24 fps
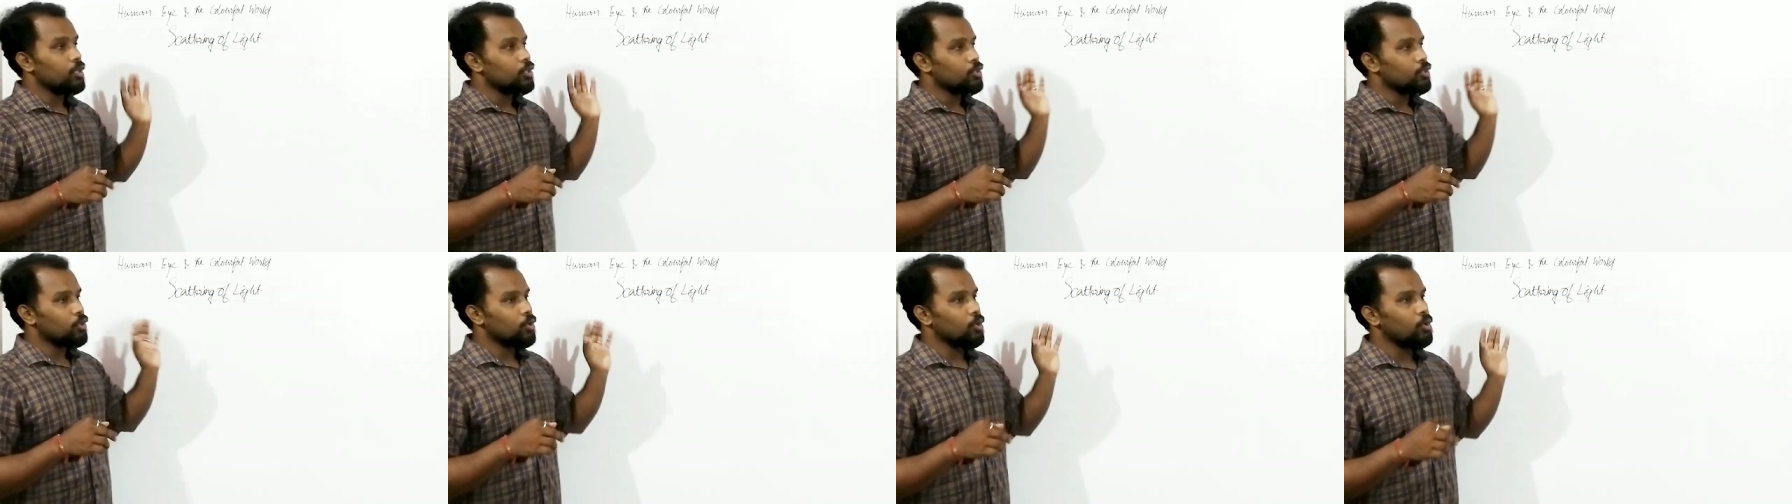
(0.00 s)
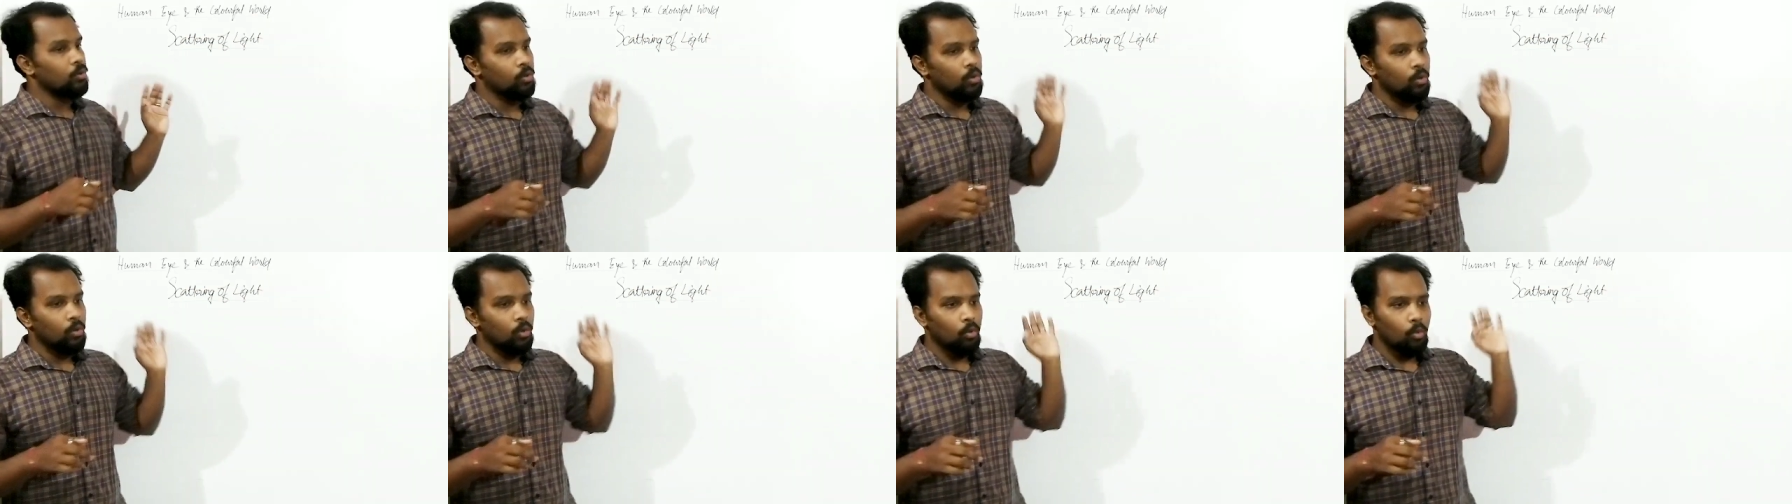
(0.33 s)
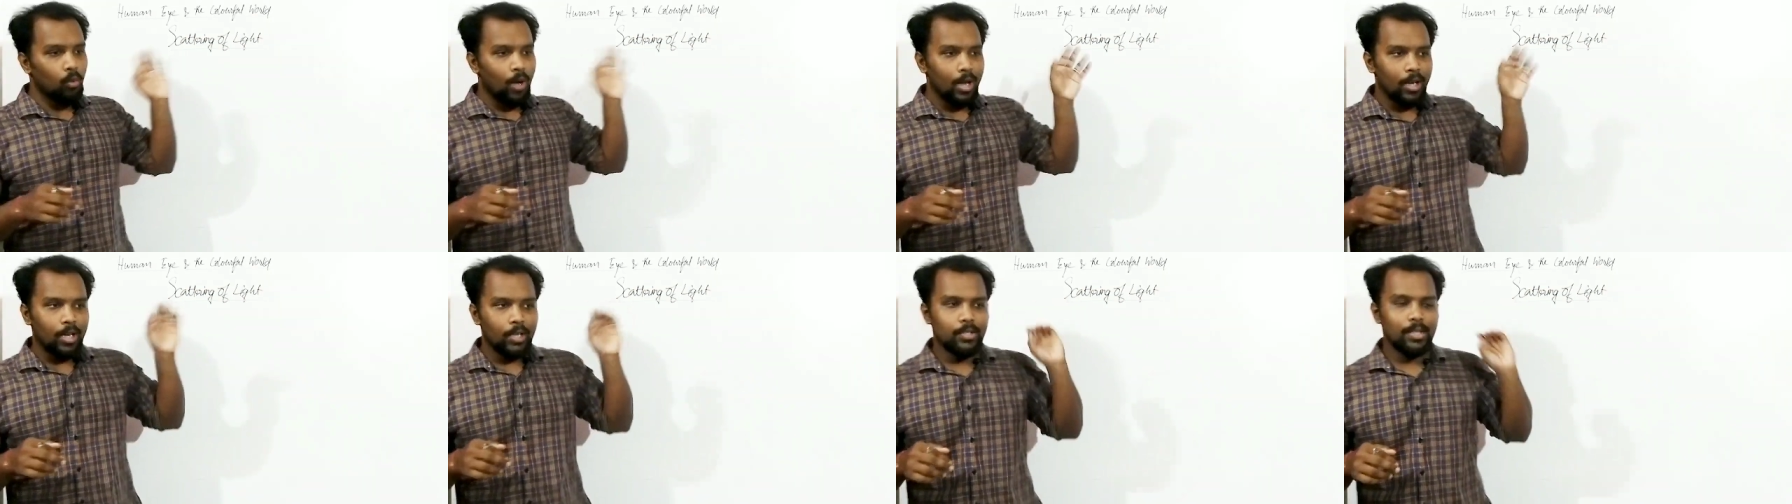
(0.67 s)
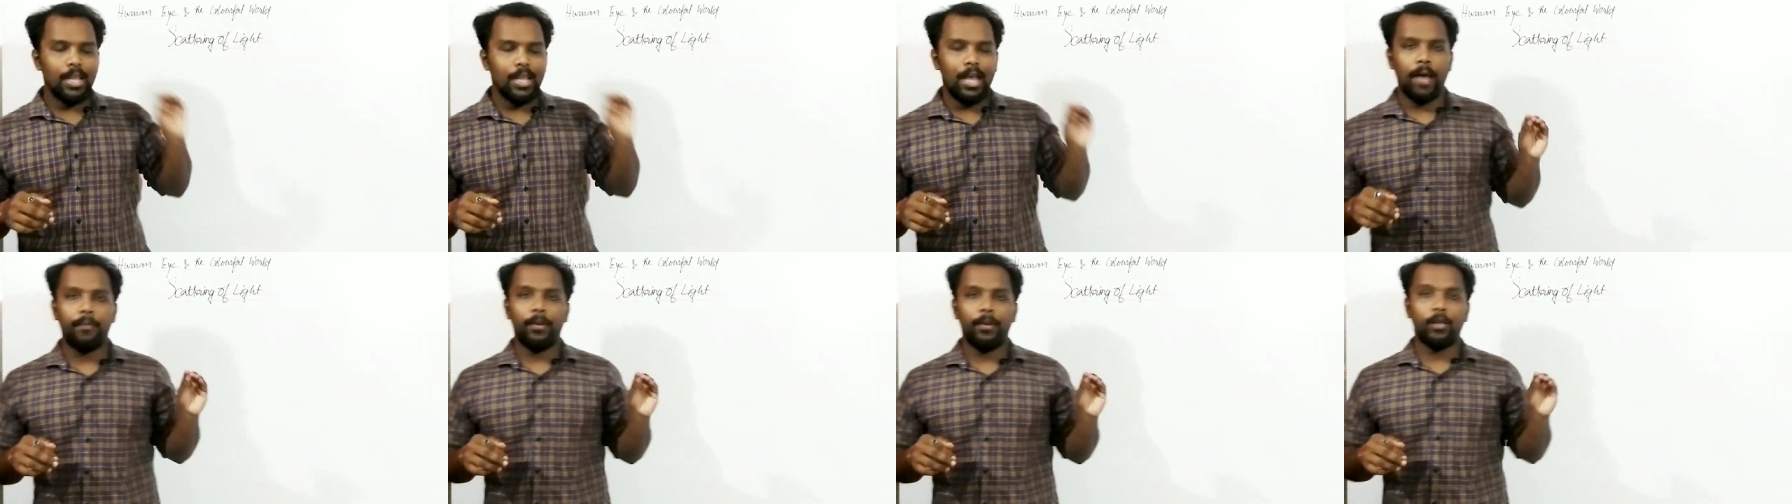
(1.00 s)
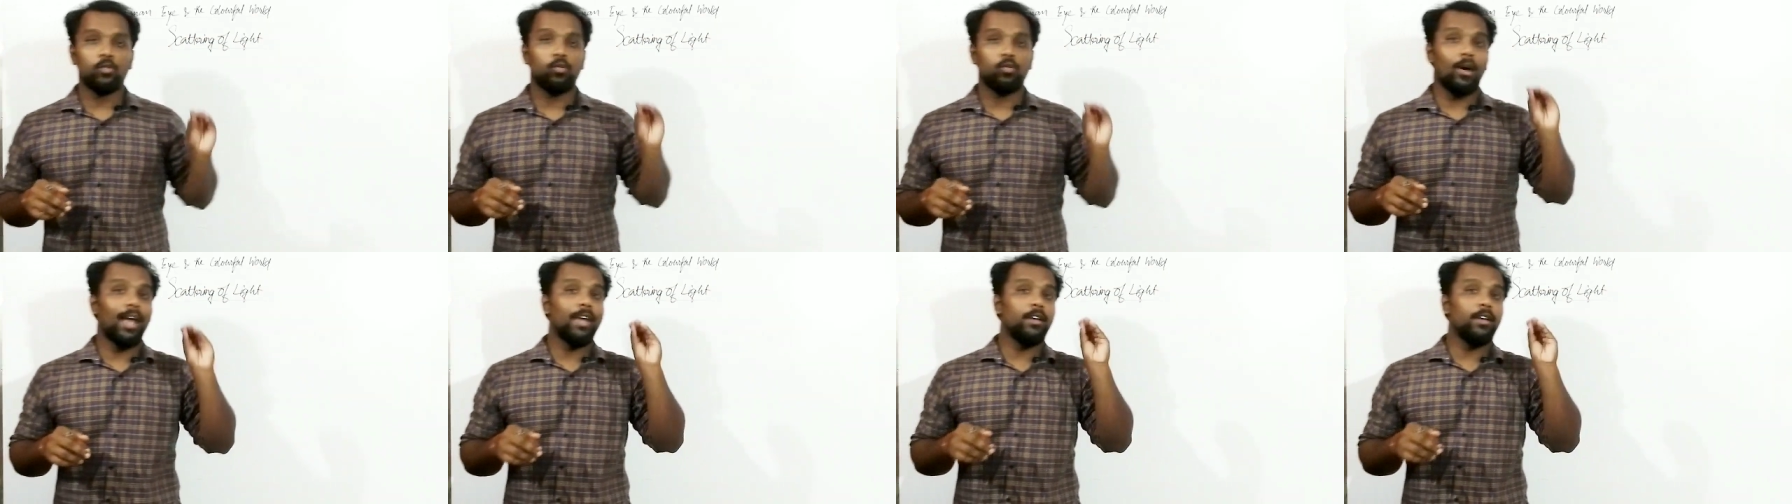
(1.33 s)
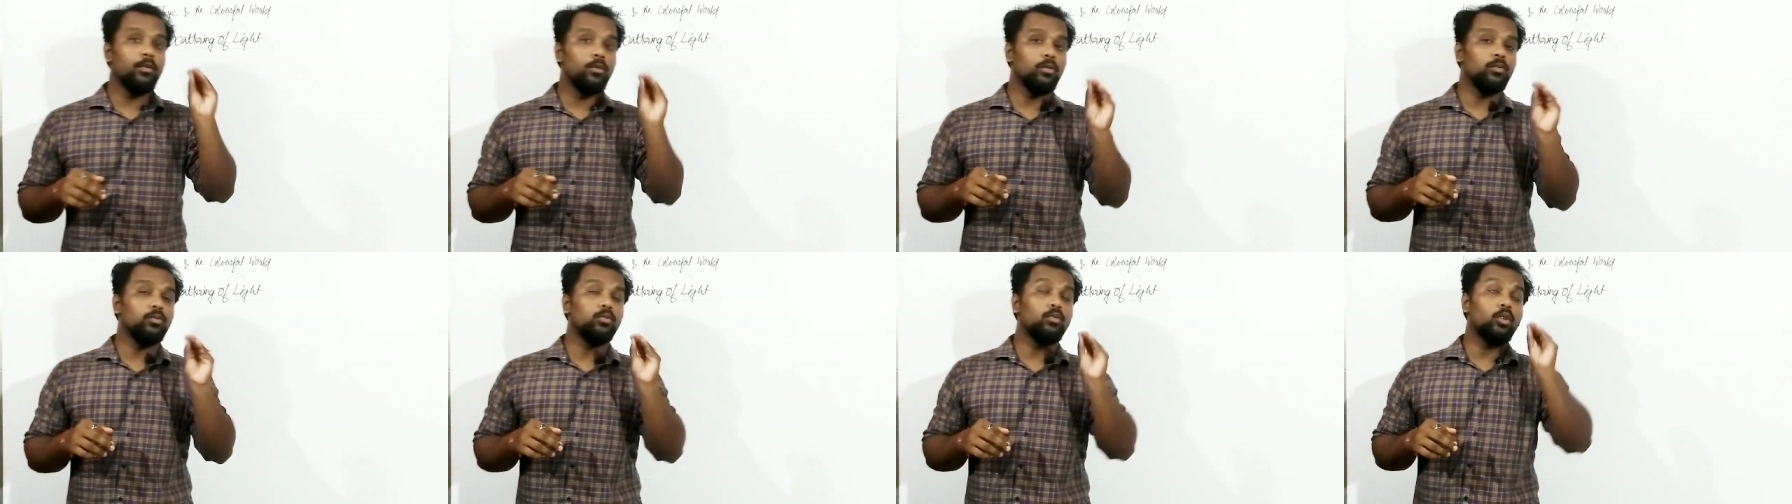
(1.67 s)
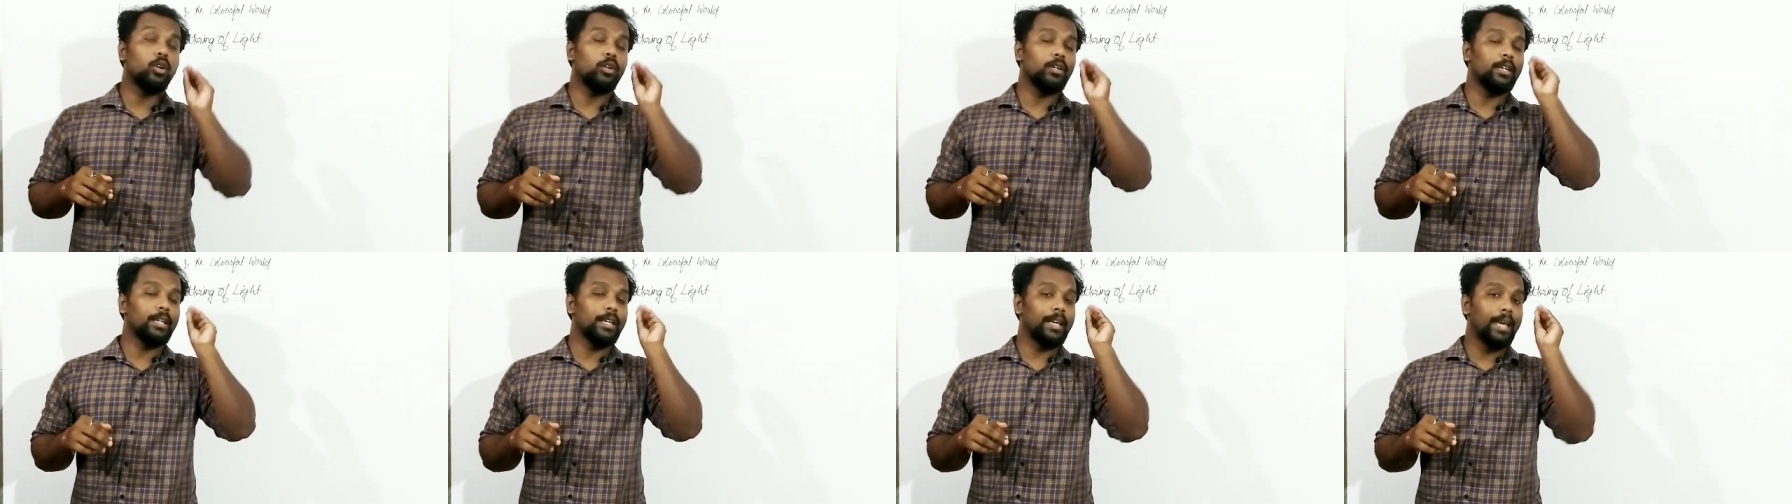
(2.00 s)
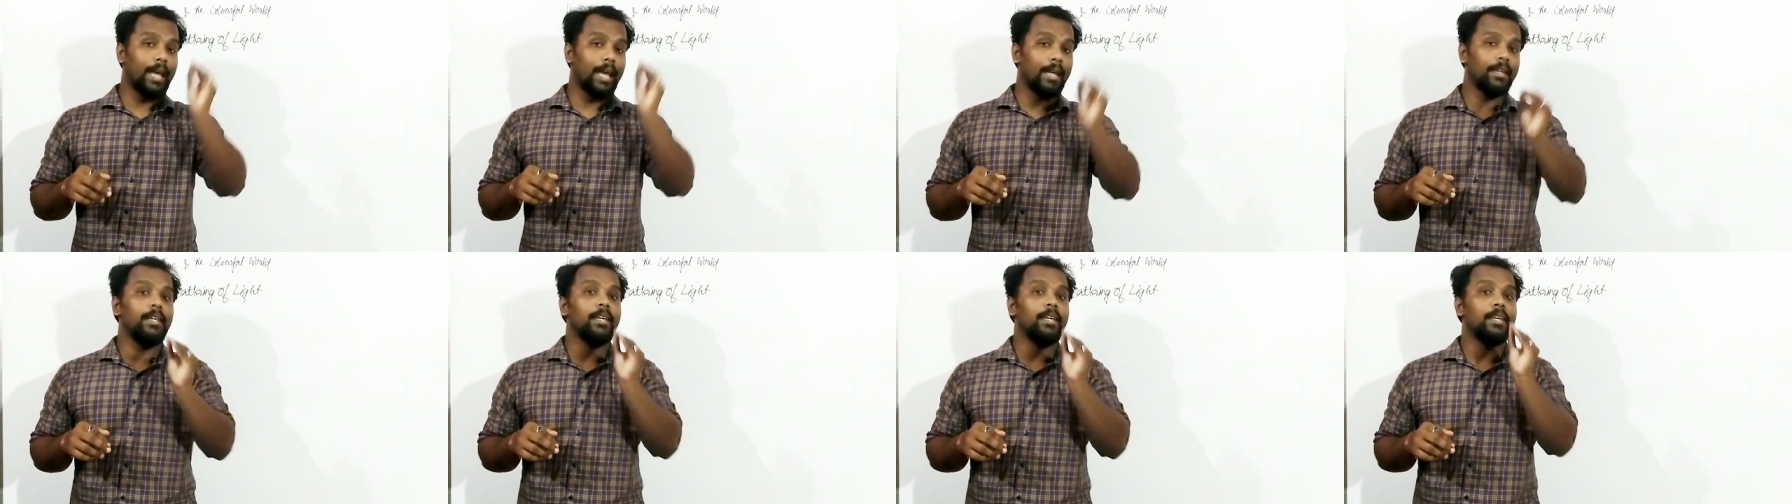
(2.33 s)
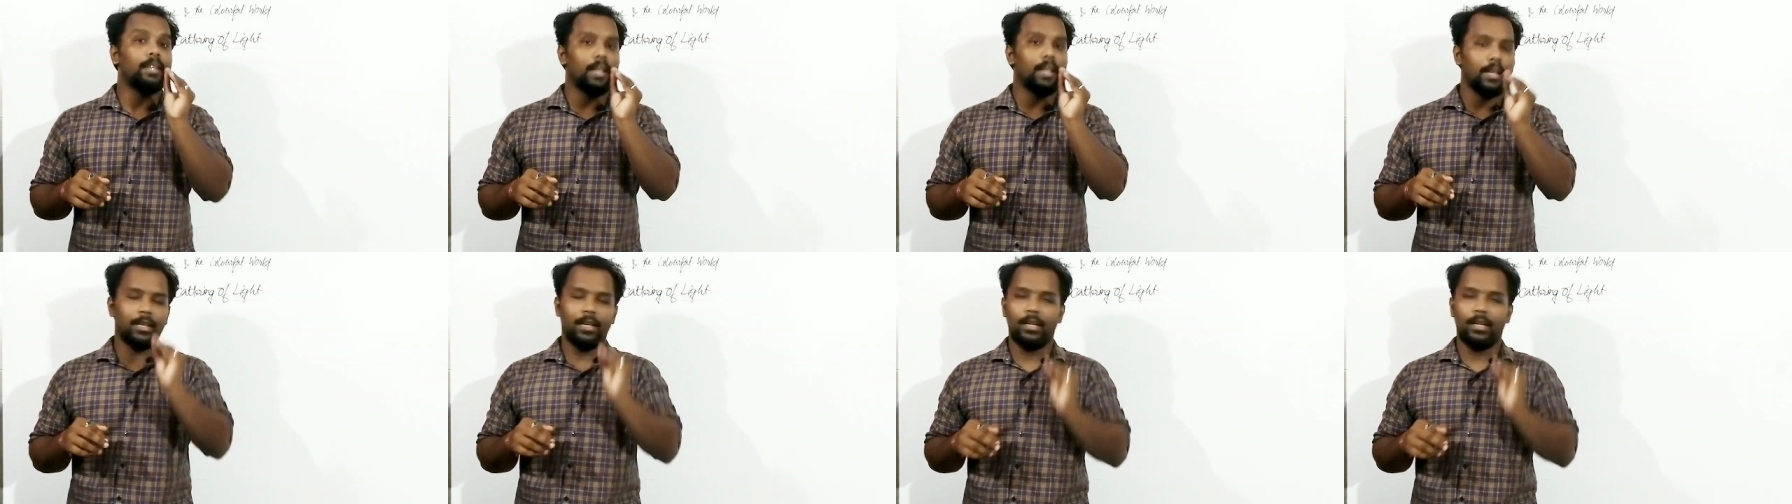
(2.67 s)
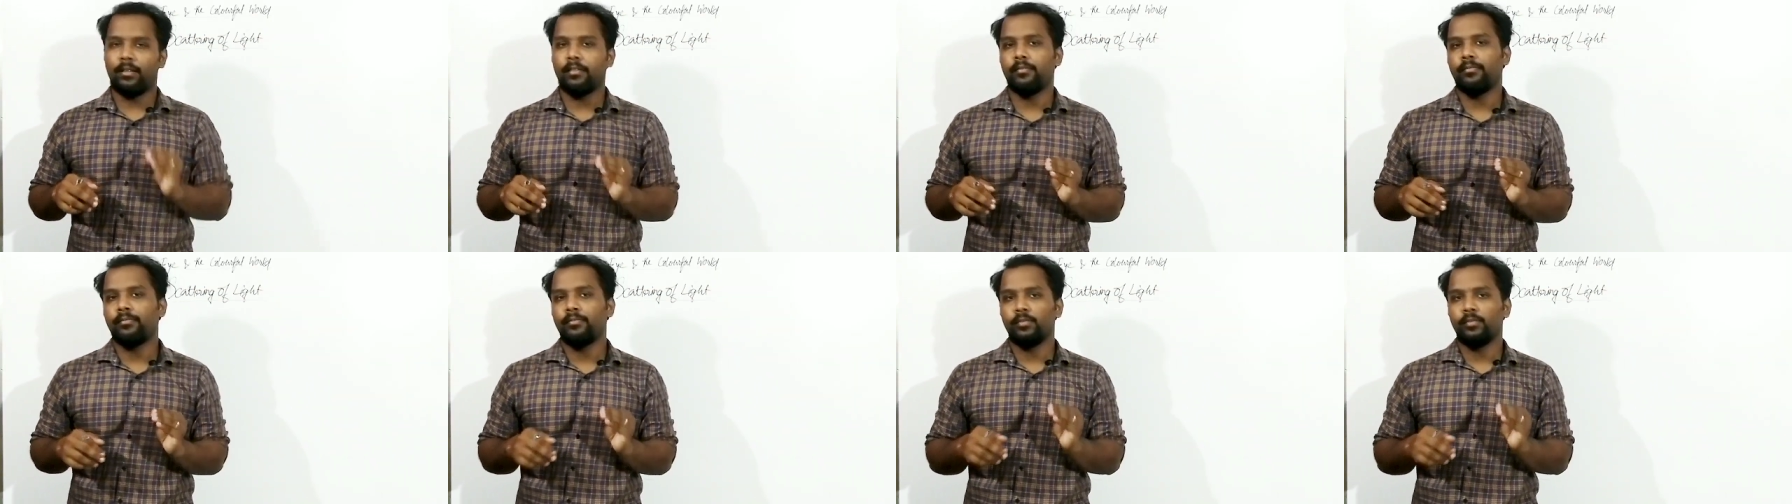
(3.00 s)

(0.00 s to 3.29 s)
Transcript: So what actually happens? Why you do not get the red color?